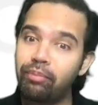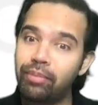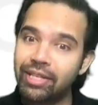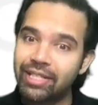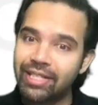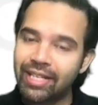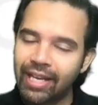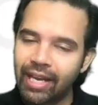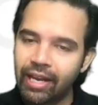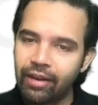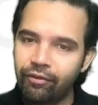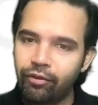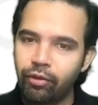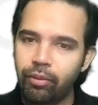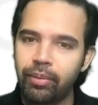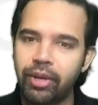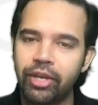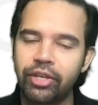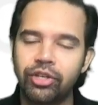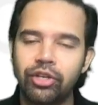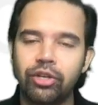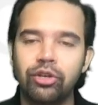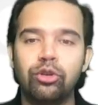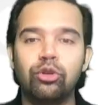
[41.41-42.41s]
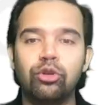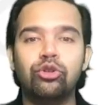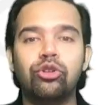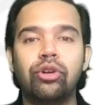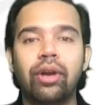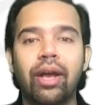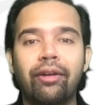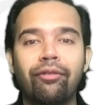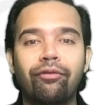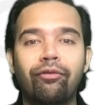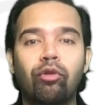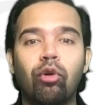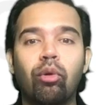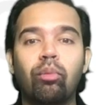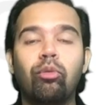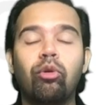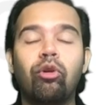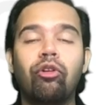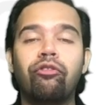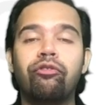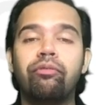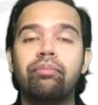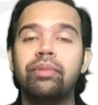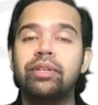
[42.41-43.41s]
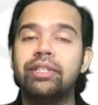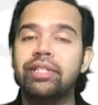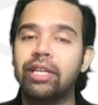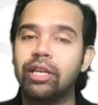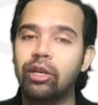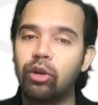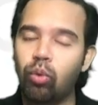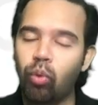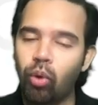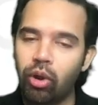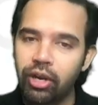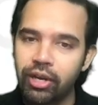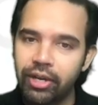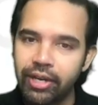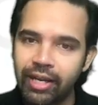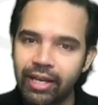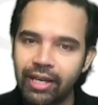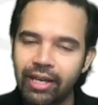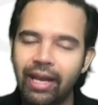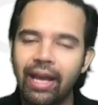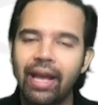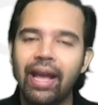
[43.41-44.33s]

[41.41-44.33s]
missing information you should have fomo of missing quality